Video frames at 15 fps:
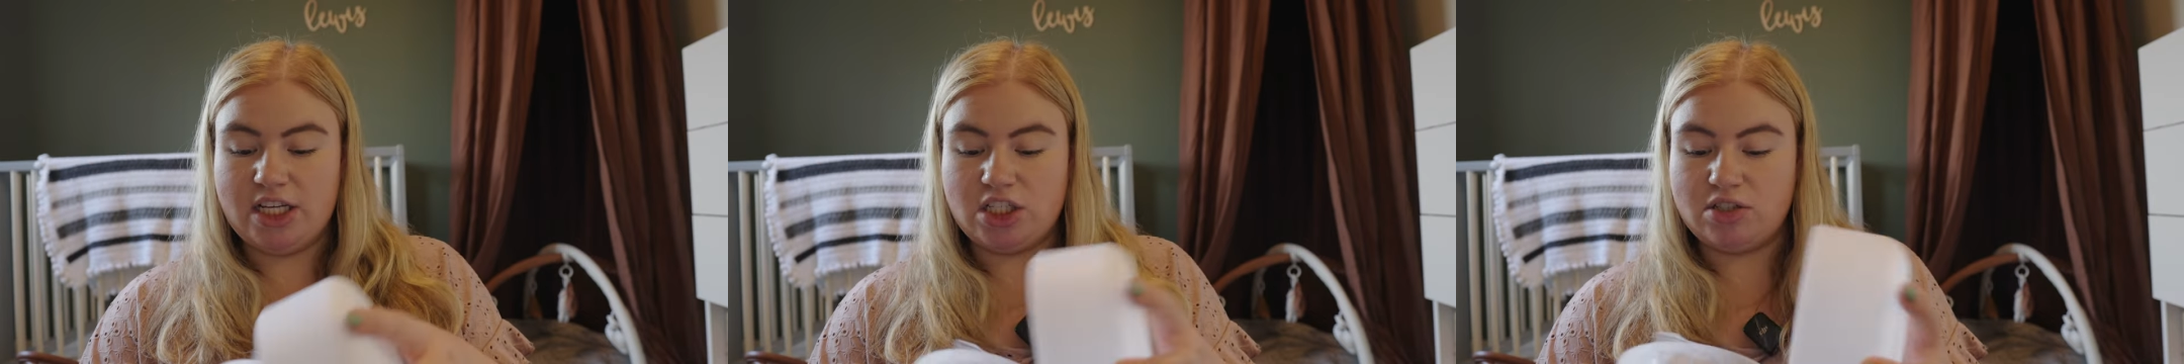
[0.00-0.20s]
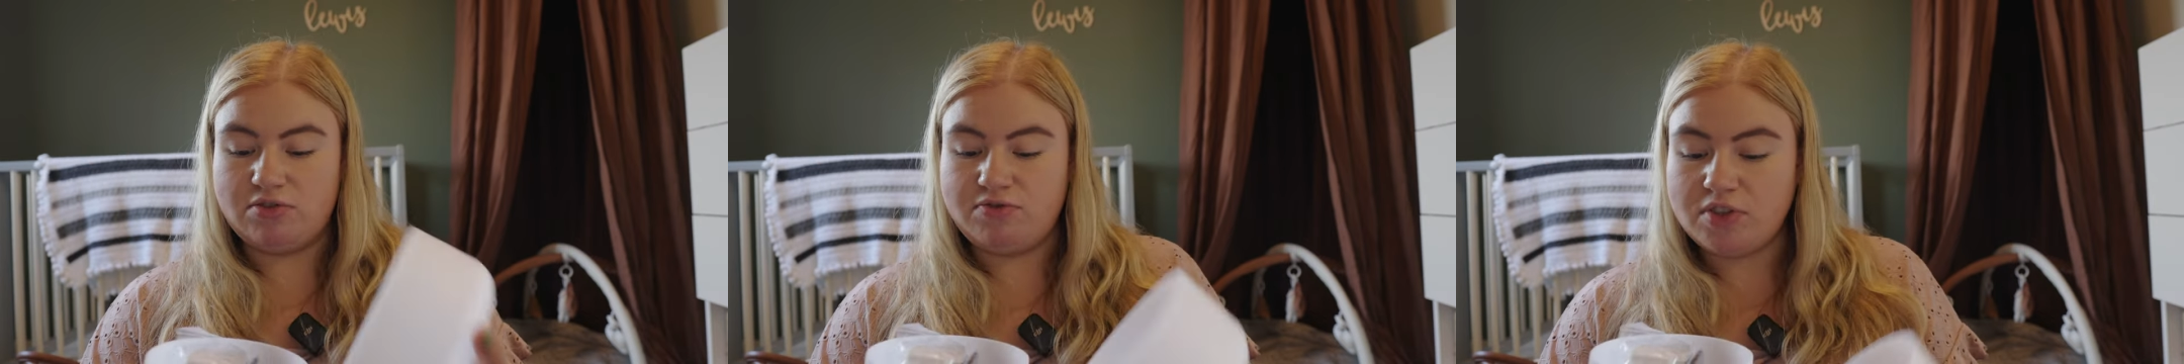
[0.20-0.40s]

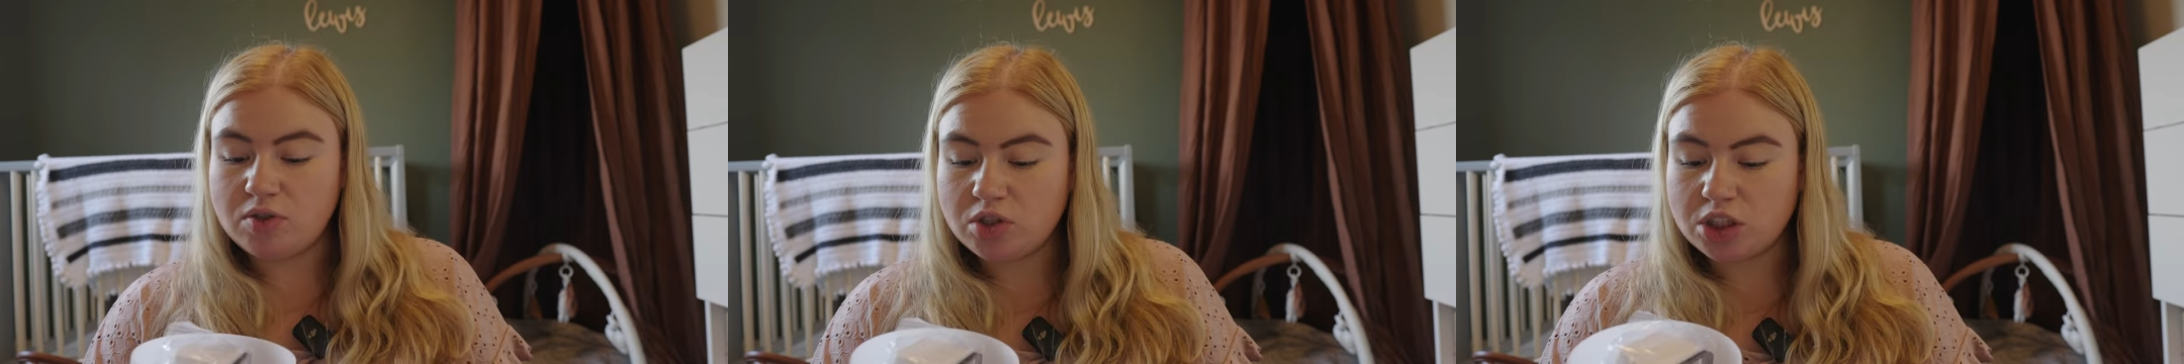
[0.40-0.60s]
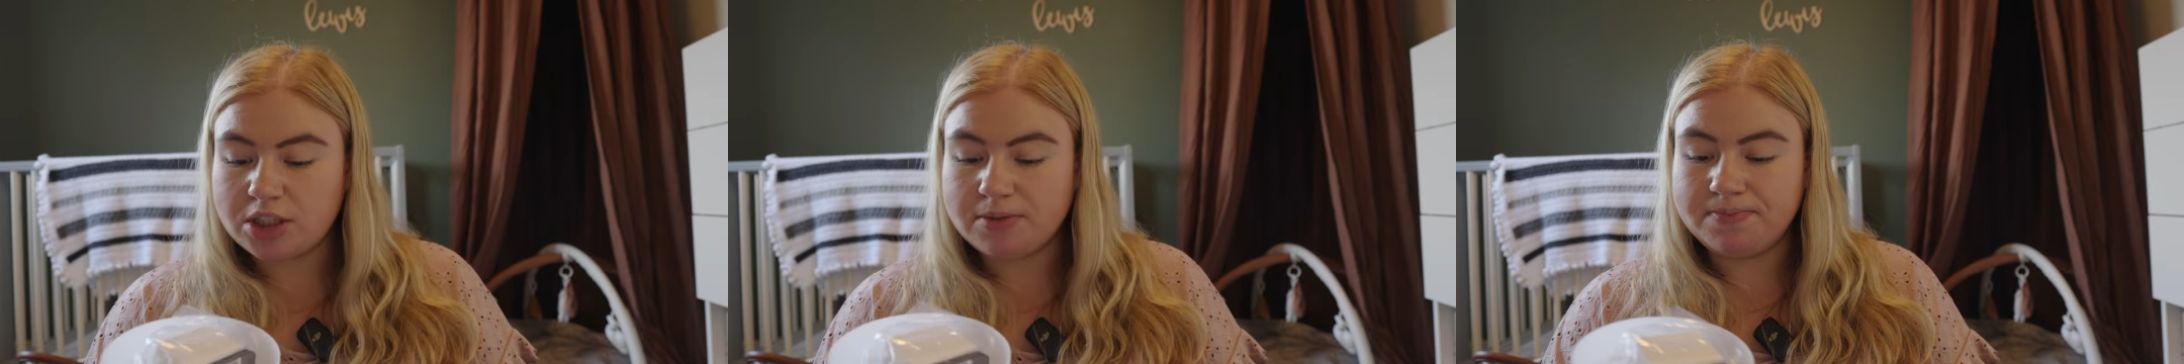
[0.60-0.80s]

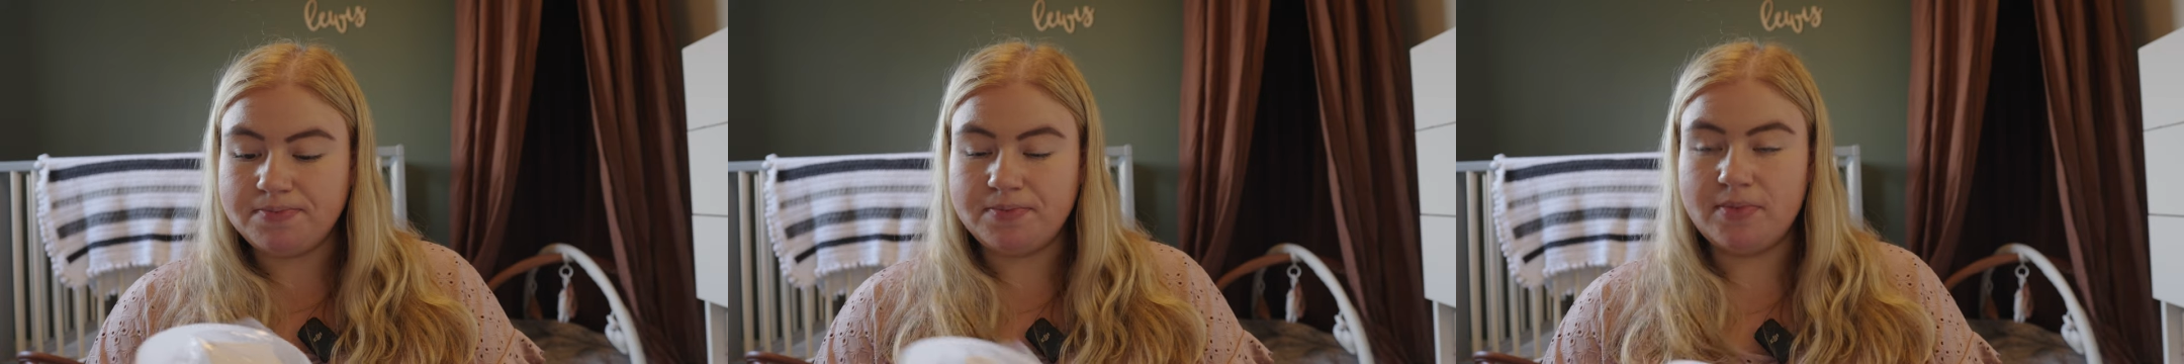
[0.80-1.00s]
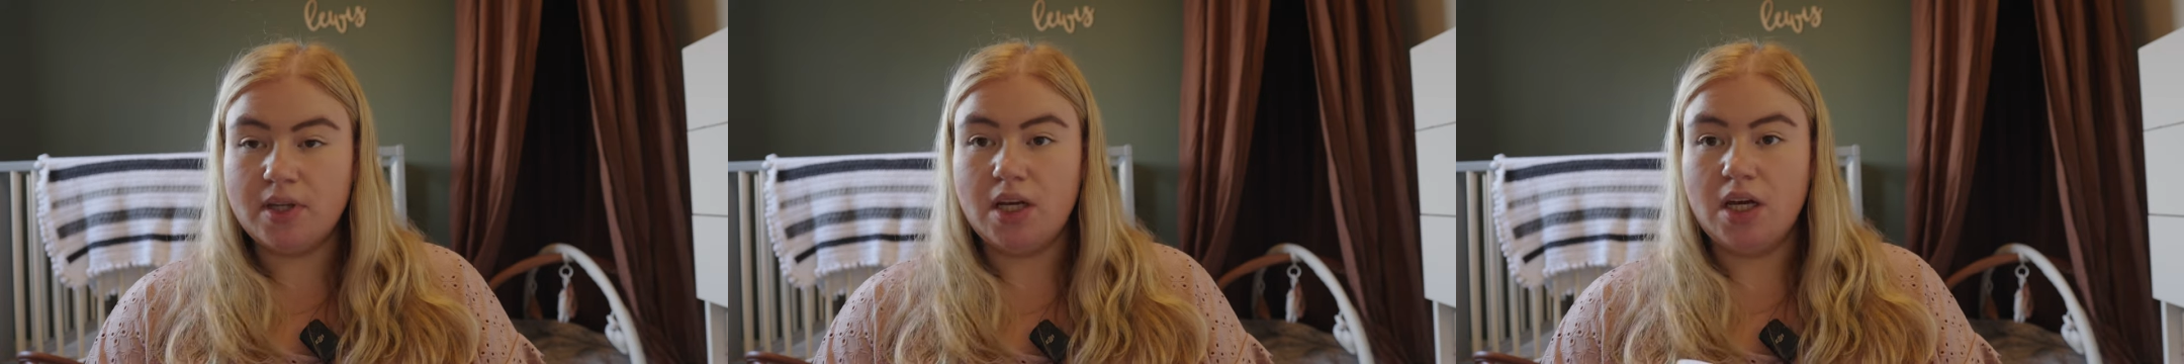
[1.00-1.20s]
diffuser,
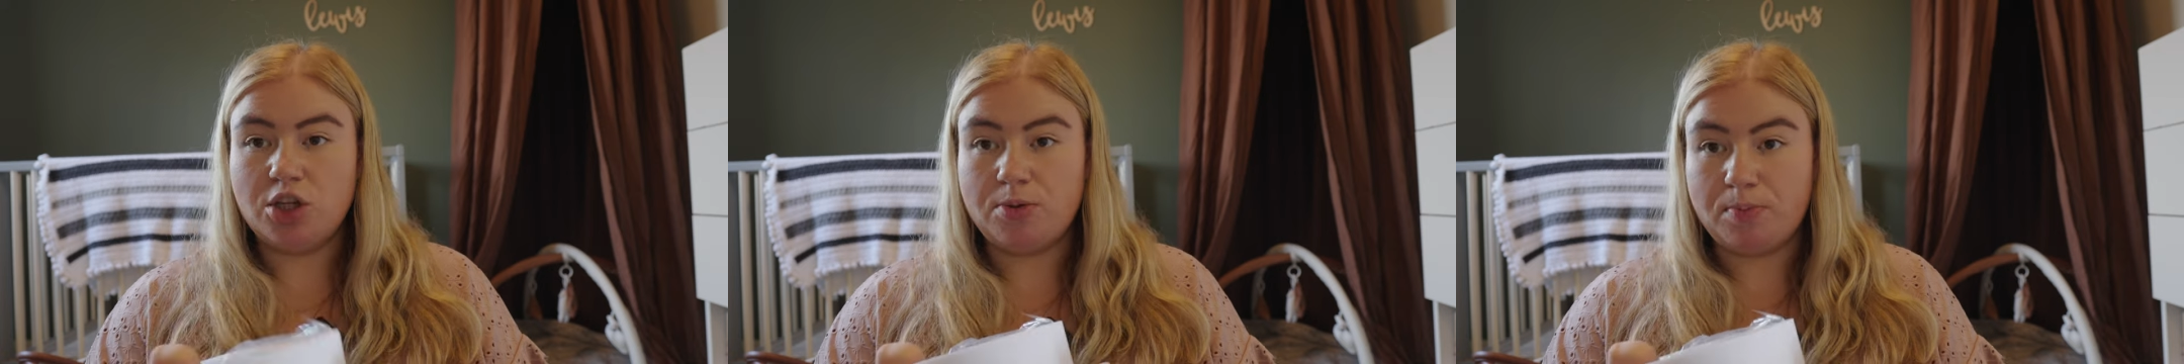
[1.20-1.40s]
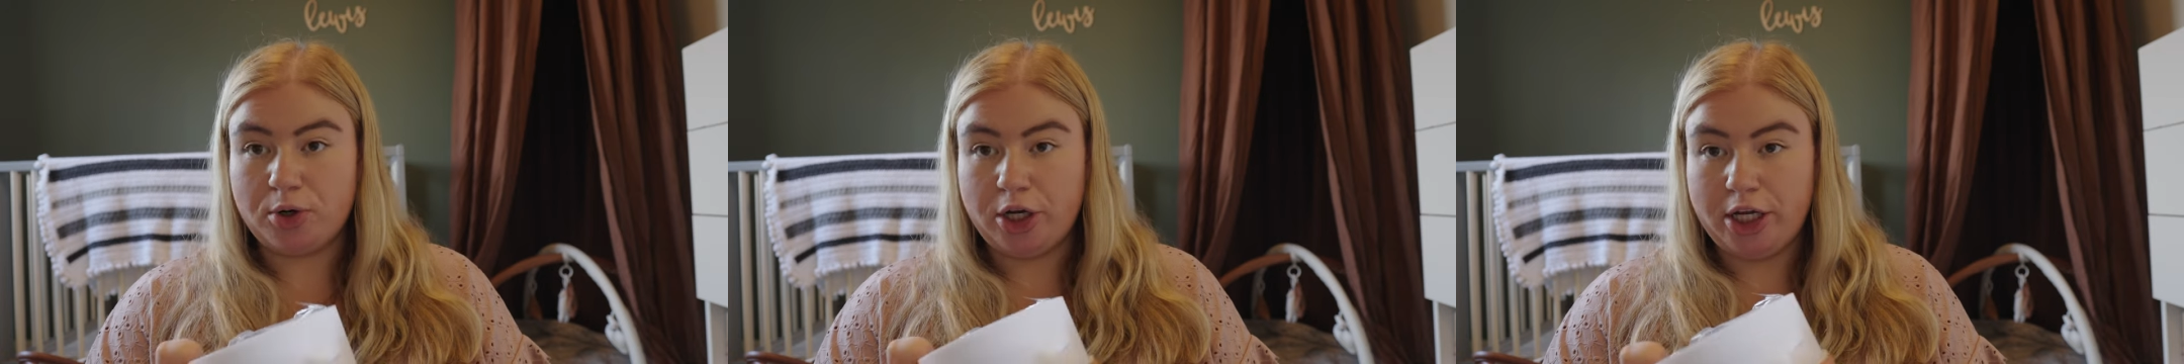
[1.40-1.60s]

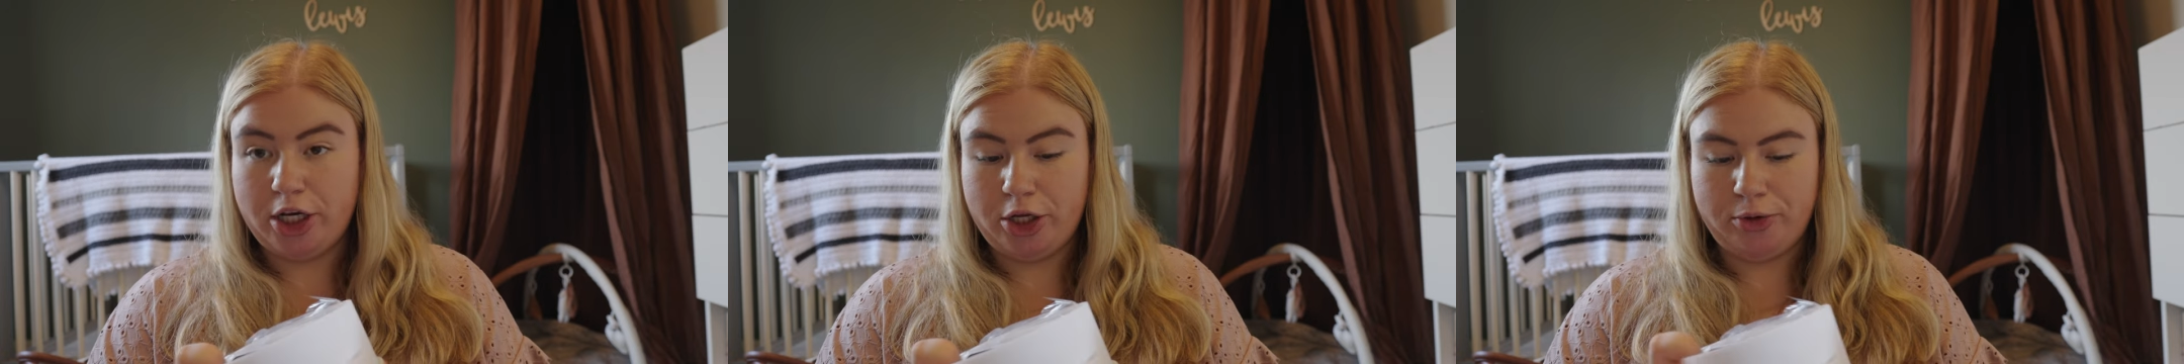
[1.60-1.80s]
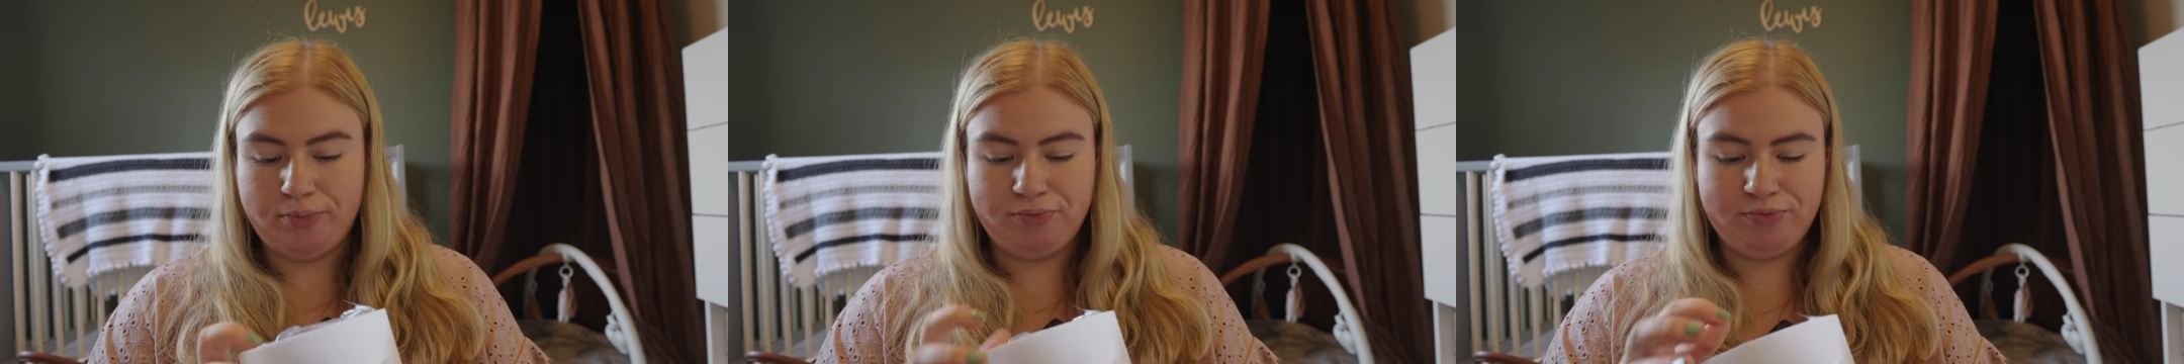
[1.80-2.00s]
it's brand
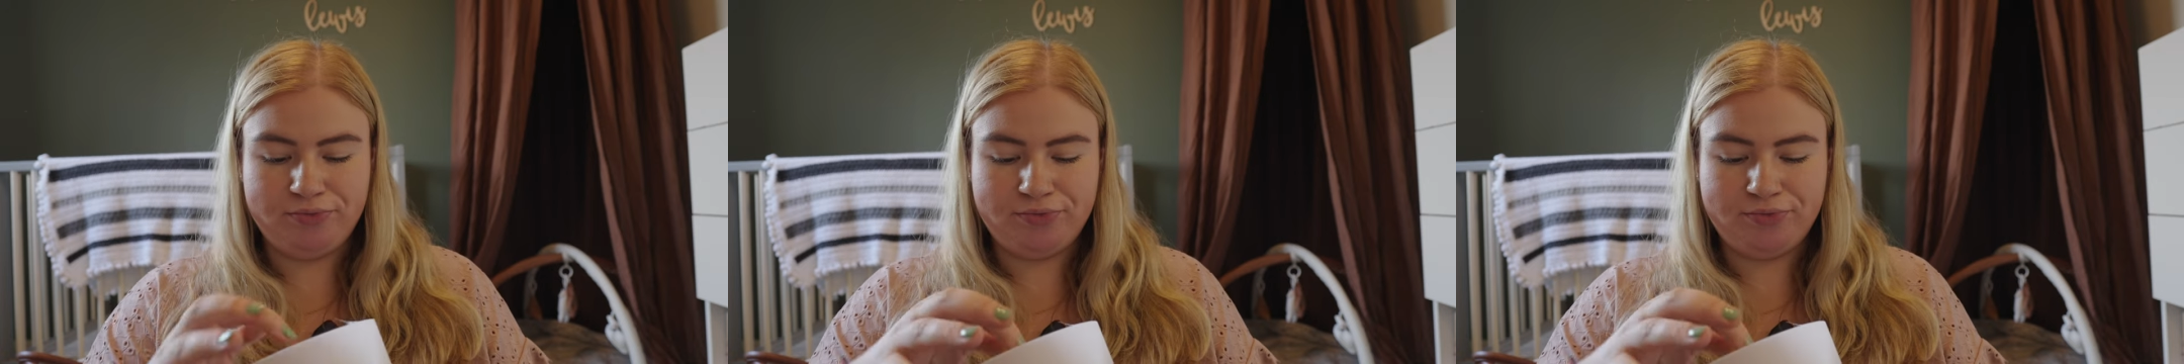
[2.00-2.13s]
new.